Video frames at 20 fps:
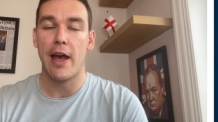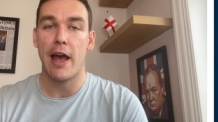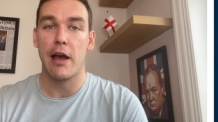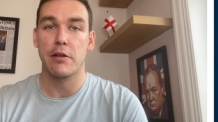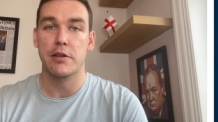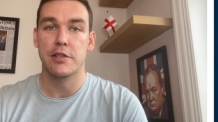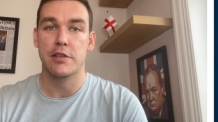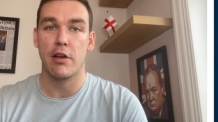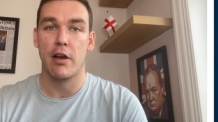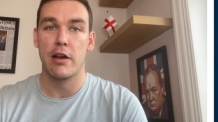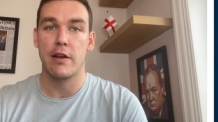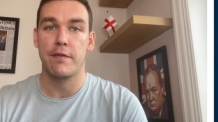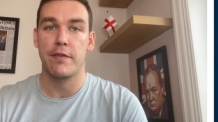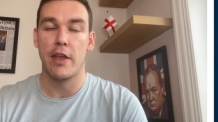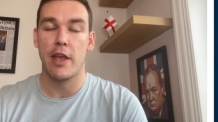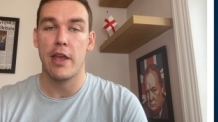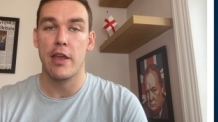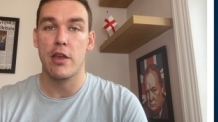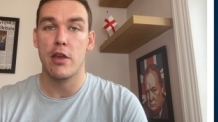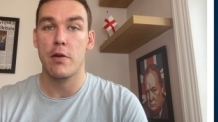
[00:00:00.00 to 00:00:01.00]
outside of the
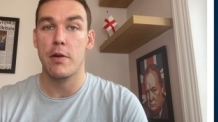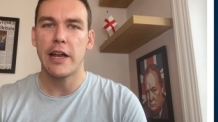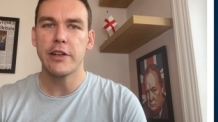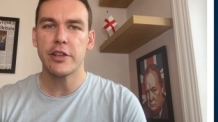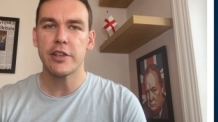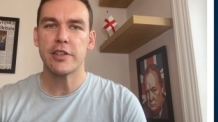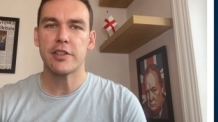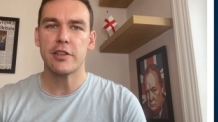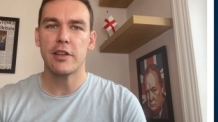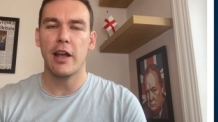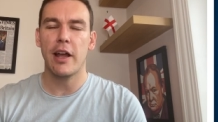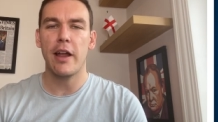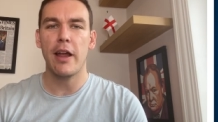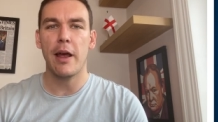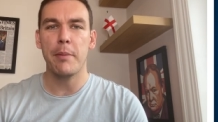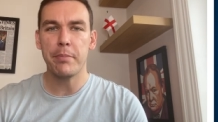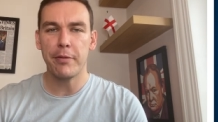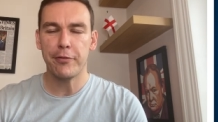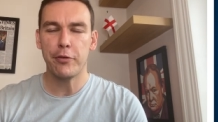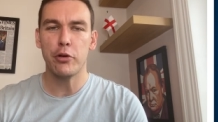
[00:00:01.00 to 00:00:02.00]
EU. And just
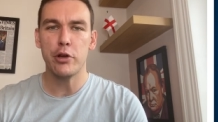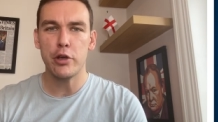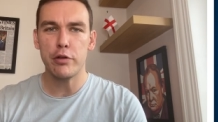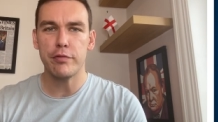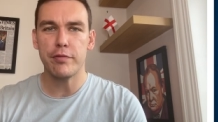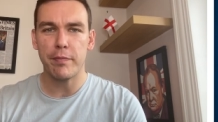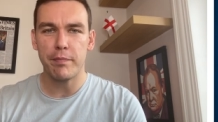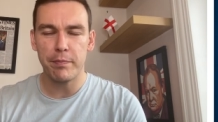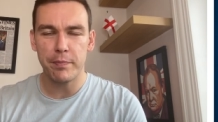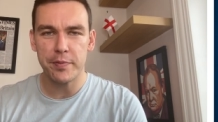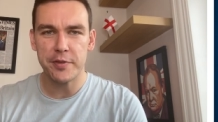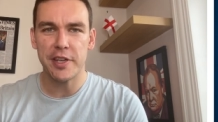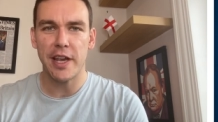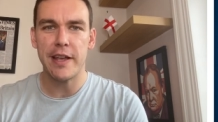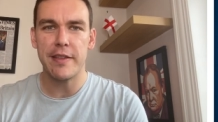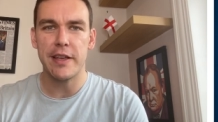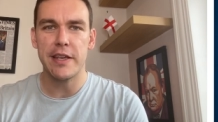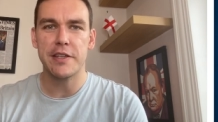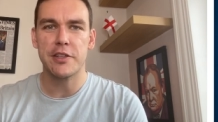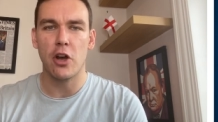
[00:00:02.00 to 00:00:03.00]
and before you see
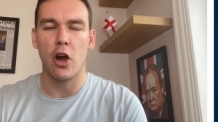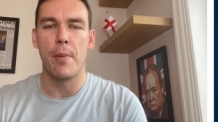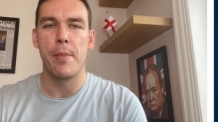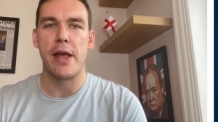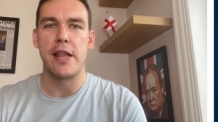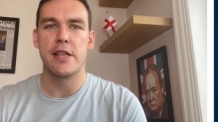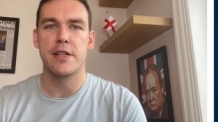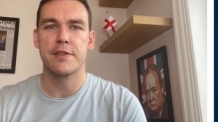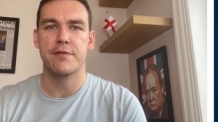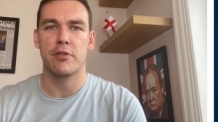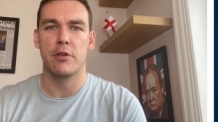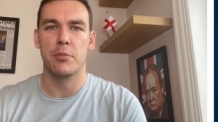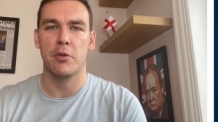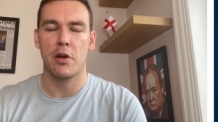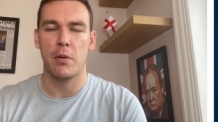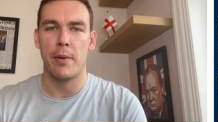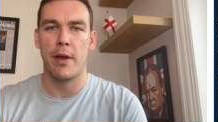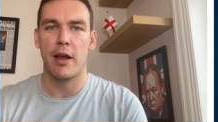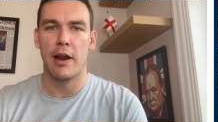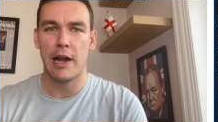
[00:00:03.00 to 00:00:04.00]
these comments from
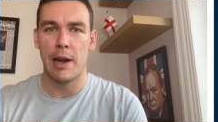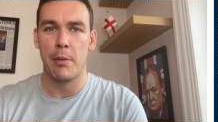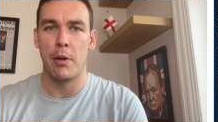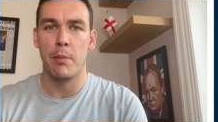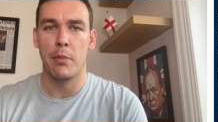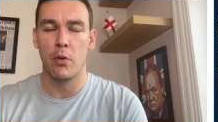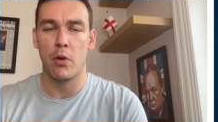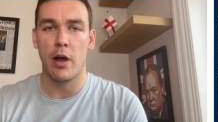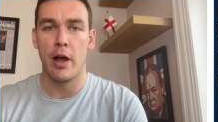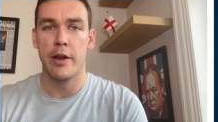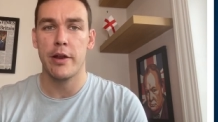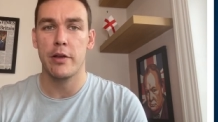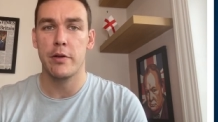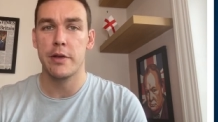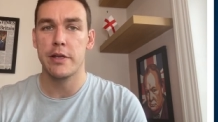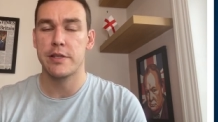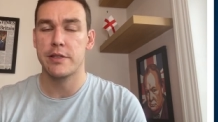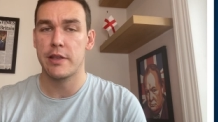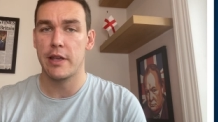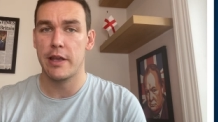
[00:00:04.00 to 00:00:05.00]
Clement Bouan, who
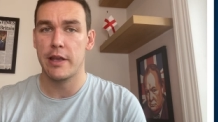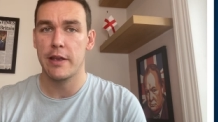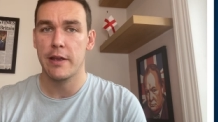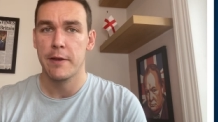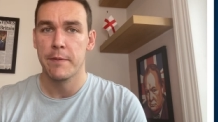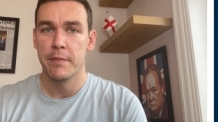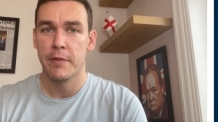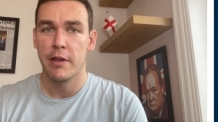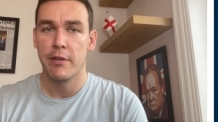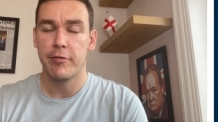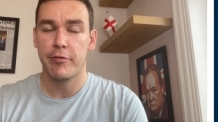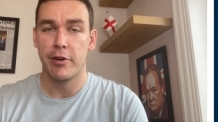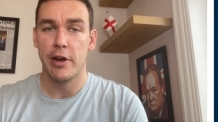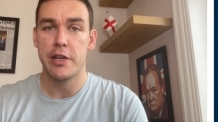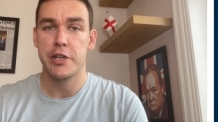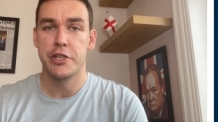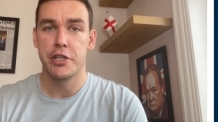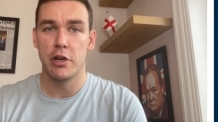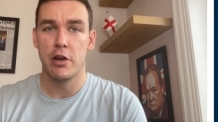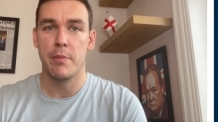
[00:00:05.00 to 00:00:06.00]
is the
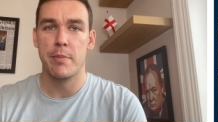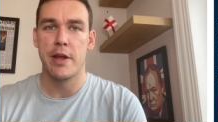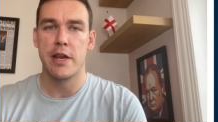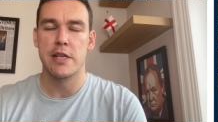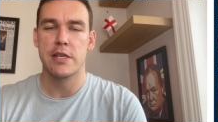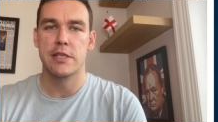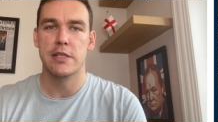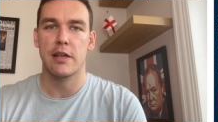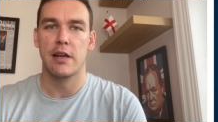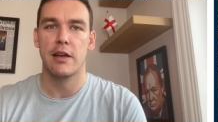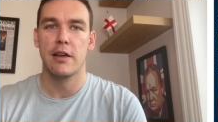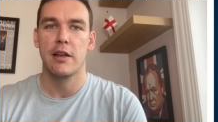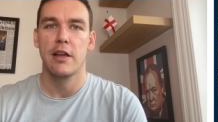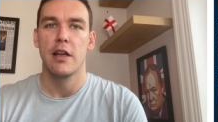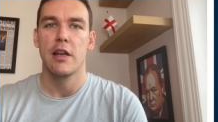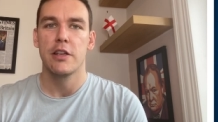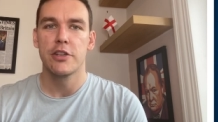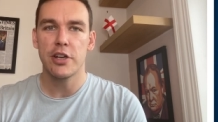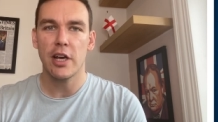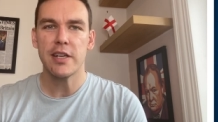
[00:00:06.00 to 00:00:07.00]
French Europe Minister,
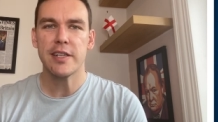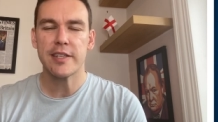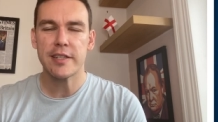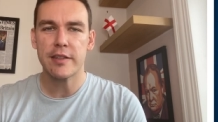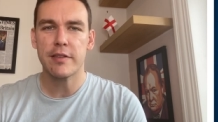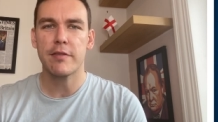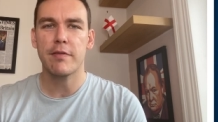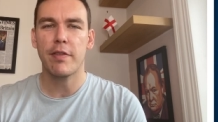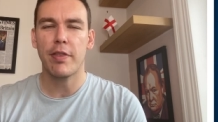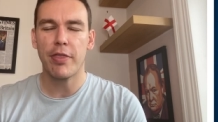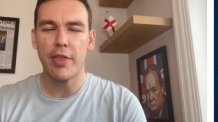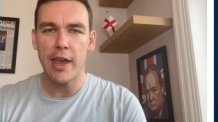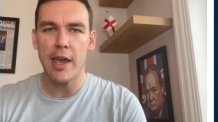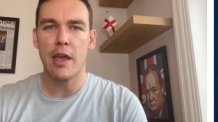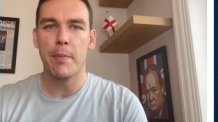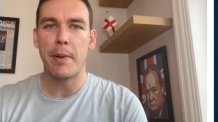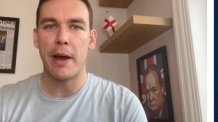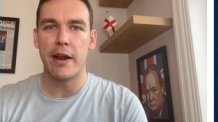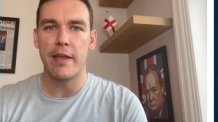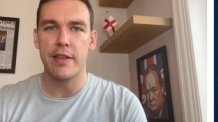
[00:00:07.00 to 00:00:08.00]
just think
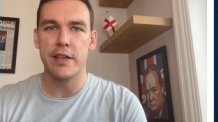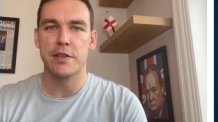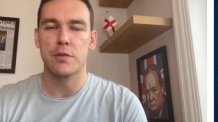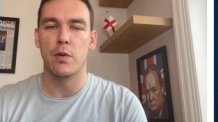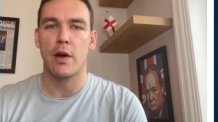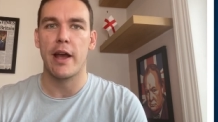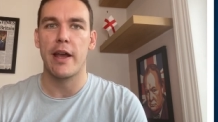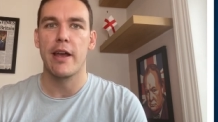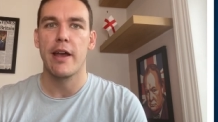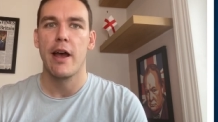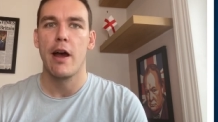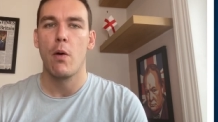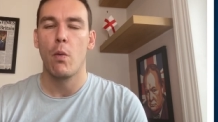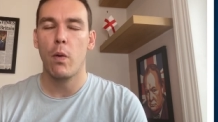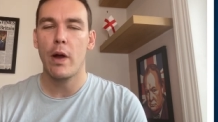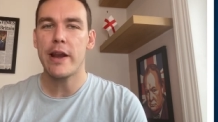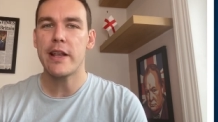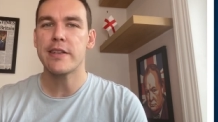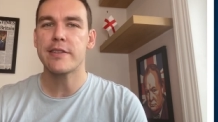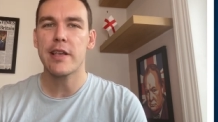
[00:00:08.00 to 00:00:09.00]
about it this way.
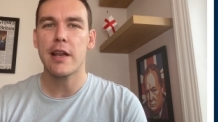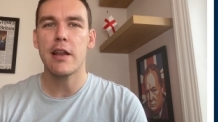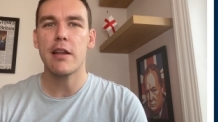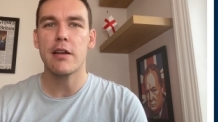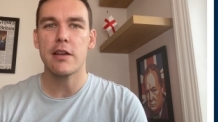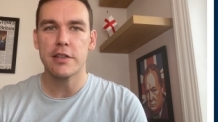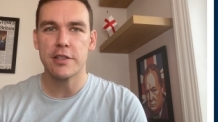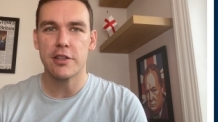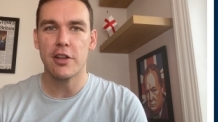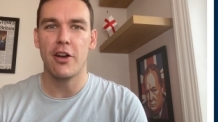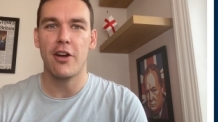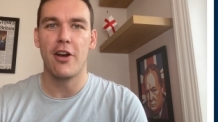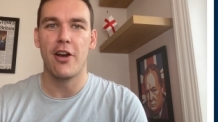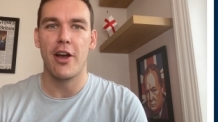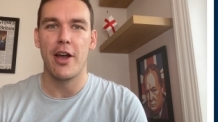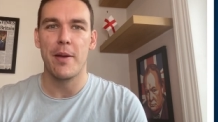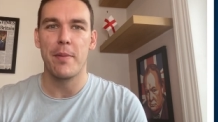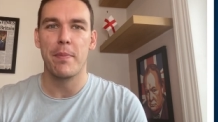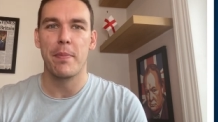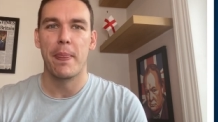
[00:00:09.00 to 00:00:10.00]
When is the last
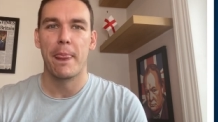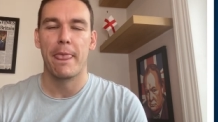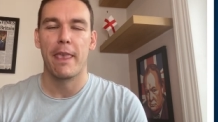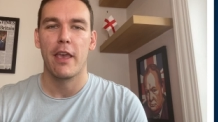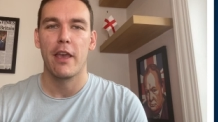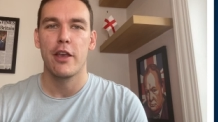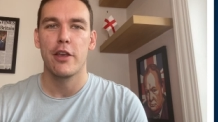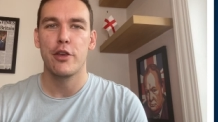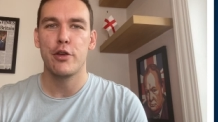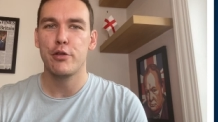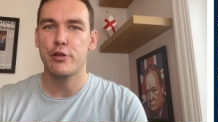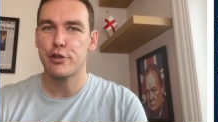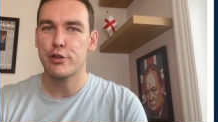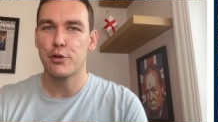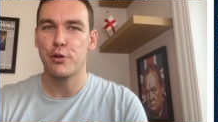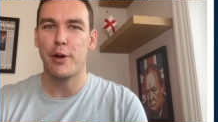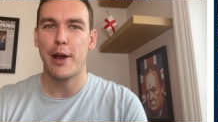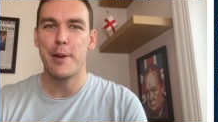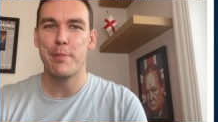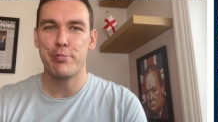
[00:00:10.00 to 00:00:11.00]
time you
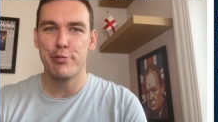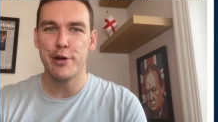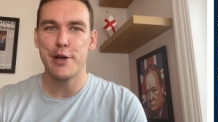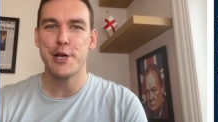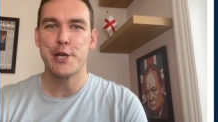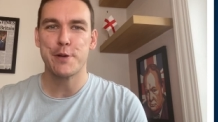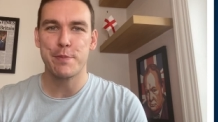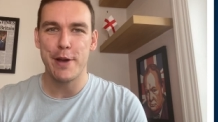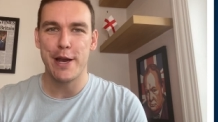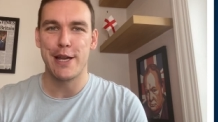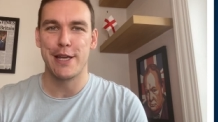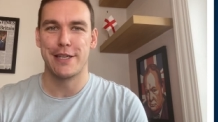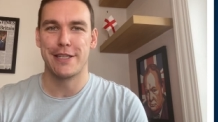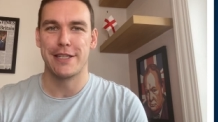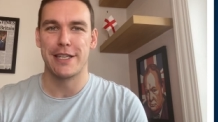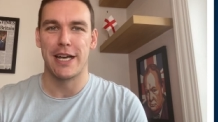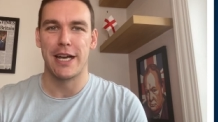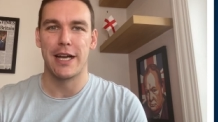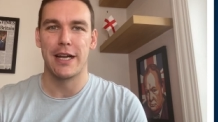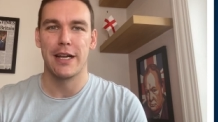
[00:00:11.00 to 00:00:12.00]
saw a British
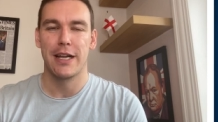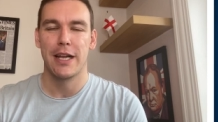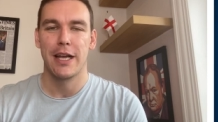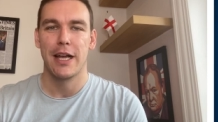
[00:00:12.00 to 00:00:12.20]
minister